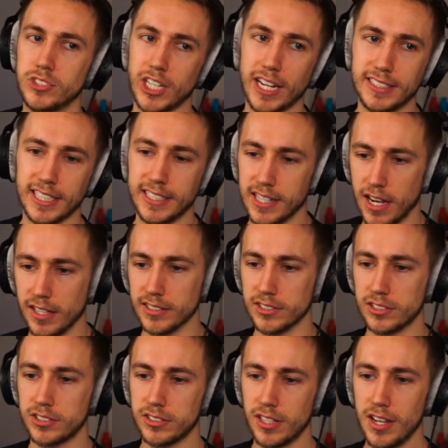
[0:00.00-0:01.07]
JJ
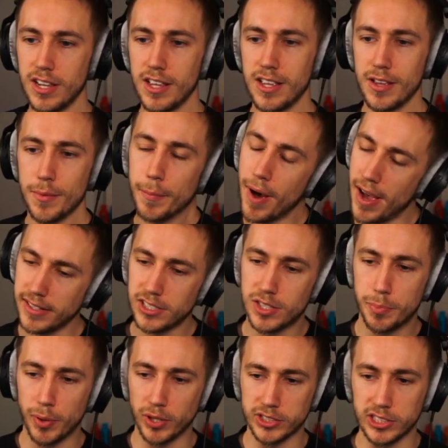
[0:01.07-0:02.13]
does, minus
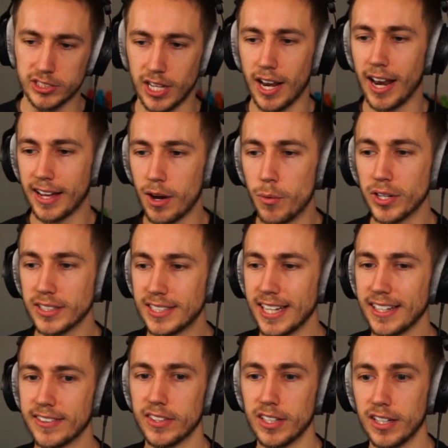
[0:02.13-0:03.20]
the boxing side. Like I want to
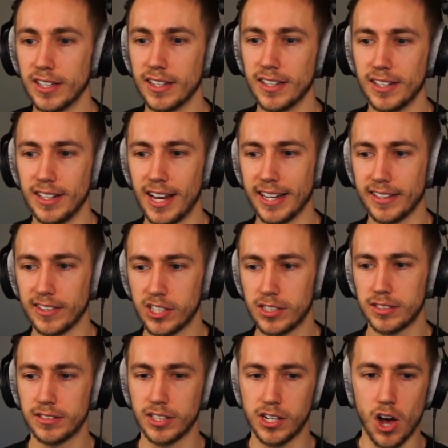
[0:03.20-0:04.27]
take the like the,
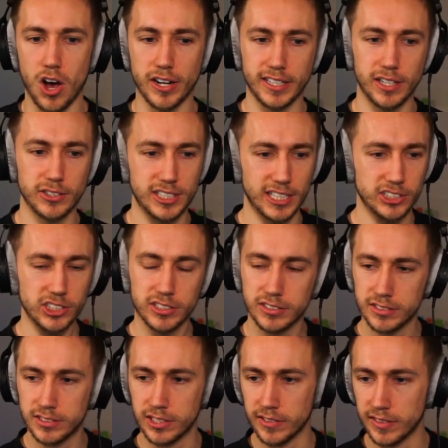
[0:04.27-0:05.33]
the cardio
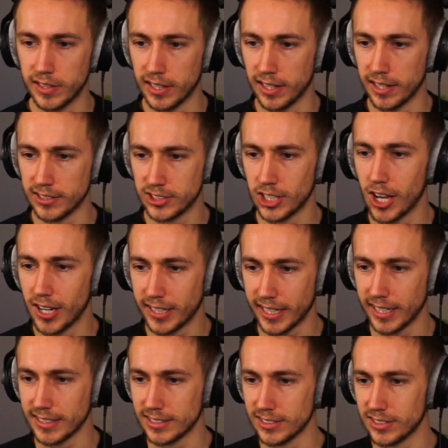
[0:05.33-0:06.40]
sessions and the
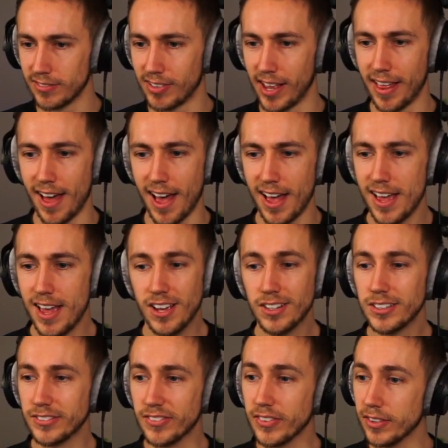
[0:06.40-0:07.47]
circuits and stuff like that,
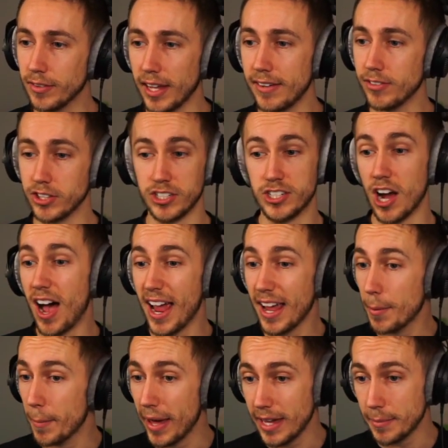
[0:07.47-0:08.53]
even the
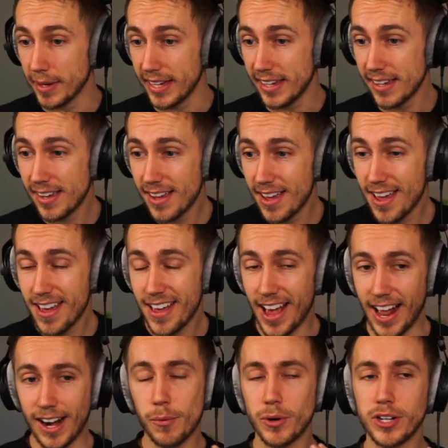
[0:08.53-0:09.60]
diet maybe.
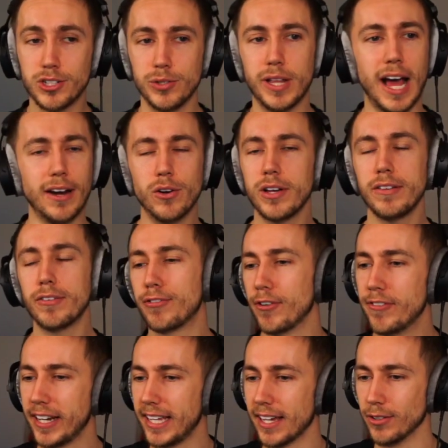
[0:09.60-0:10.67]
And I want to do that not even
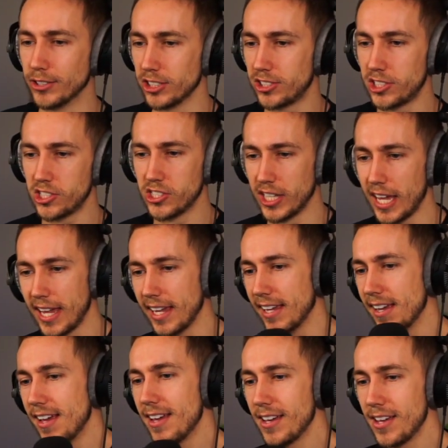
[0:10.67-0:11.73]
for a video, just to see.